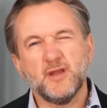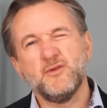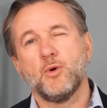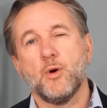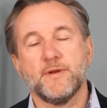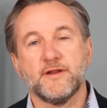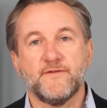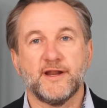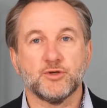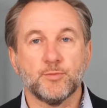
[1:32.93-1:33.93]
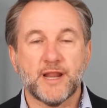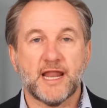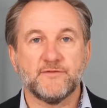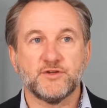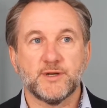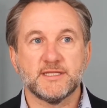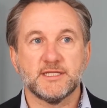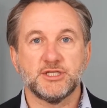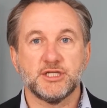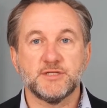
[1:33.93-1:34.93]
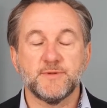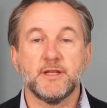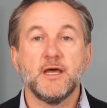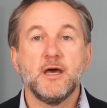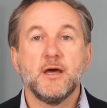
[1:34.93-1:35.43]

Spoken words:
I've not quite been a financial planner for 26 years, but